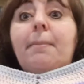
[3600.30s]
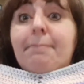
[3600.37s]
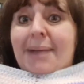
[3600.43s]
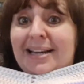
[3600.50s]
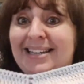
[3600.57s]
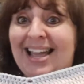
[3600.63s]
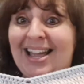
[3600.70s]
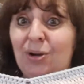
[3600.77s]

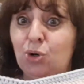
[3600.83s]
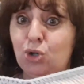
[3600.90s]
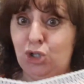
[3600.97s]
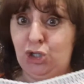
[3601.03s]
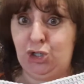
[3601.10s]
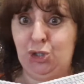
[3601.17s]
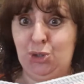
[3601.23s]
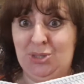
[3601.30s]
Monday or
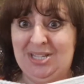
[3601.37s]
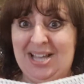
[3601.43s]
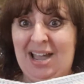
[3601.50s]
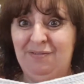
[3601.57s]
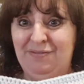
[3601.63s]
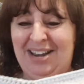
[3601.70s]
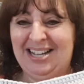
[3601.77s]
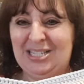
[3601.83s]
Tuesday
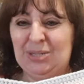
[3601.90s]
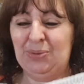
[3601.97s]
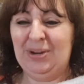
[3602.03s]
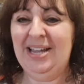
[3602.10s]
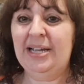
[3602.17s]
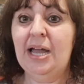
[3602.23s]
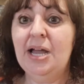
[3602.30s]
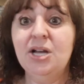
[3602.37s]
of next
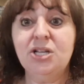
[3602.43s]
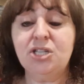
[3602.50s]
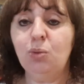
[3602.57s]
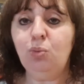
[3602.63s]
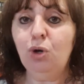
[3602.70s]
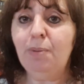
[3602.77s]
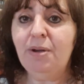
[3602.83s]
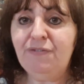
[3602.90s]
week. So
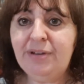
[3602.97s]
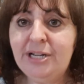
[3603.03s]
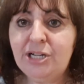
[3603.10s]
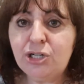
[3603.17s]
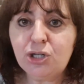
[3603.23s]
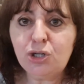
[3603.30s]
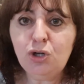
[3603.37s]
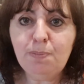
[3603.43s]
we'll be
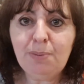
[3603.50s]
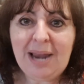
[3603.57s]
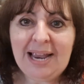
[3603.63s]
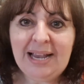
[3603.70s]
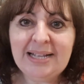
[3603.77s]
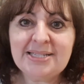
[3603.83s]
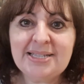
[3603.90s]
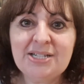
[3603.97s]
finished 2
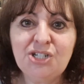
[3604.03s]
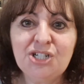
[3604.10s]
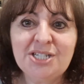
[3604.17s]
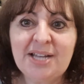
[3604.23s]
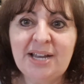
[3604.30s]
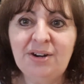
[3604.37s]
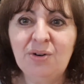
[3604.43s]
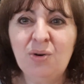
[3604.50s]
blankets in just
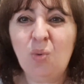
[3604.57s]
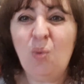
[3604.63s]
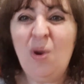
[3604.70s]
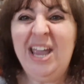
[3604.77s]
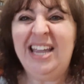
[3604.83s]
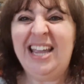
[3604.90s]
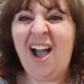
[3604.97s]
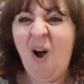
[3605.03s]
under a
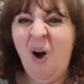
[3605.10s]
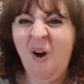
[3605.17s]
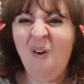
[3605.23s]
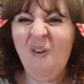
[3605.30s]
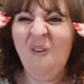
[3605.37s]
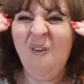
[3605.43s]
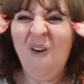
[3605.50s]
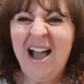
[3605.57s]
week.
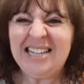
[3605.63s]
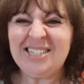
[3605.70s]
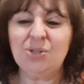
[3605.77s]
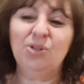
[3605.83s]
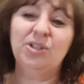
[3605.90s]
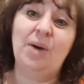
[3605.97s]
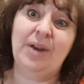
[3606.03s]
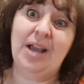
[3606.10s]
What?
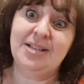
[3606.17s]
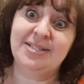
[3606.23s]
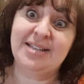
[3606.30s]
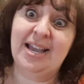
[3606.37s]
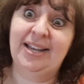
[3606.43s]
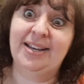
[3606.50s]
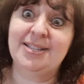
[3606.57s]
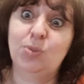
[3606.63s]
Although it has
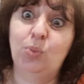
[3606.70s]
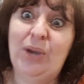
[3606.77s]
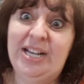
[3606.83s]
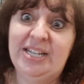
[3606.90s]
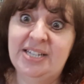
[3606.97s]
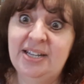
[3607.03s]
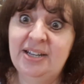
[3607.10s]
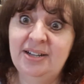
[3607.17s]
taken us
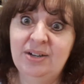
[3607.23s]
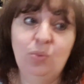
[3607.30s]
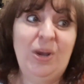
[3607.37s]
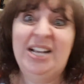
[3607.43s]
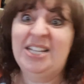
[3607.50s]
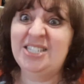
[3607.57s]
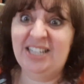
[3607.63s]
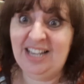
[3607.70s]

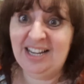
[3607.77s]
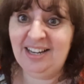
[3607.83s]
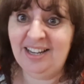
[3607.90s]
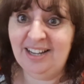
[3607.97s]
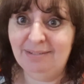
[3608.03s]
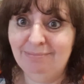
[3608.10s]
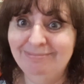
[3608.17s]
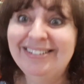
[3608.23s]
weeks to get here.